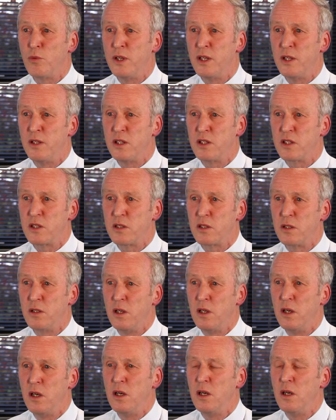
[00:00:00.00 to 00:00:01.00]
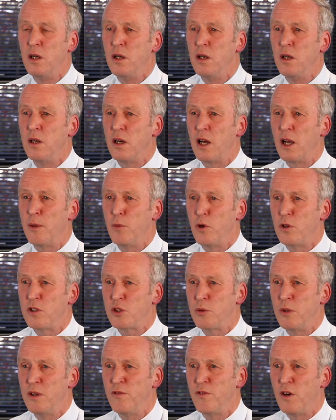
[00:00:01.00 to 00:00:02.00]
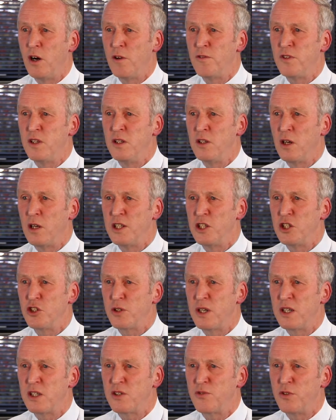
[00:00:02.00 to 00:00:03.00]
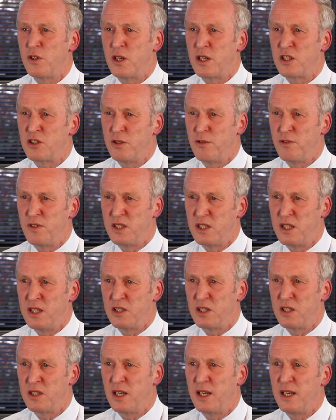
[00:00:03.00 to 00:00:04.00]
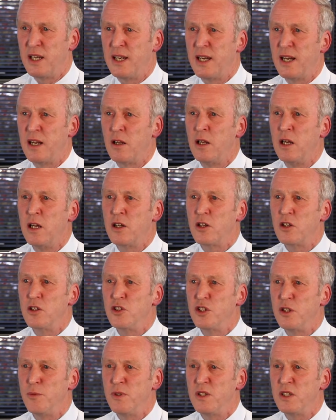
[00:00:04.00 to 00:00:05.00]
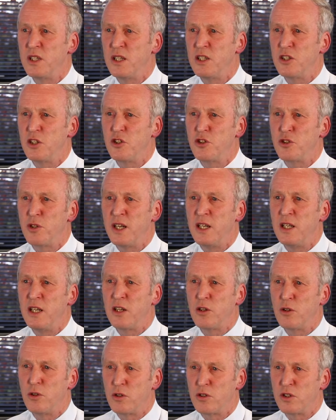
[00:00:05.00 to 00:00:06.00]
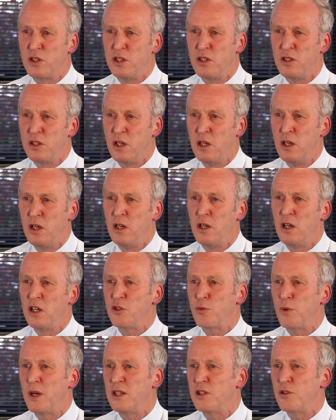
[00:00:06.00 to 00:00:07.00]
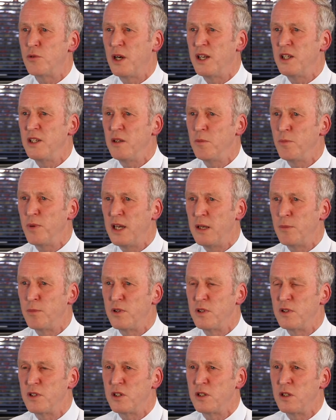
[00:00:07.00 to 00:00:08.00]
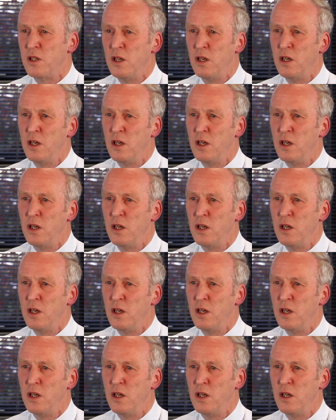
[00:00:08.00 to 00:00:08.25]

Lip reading: witness. I'm also involved in knowledge transfer activities at NEL, contributing to training courses, as well as writing papers,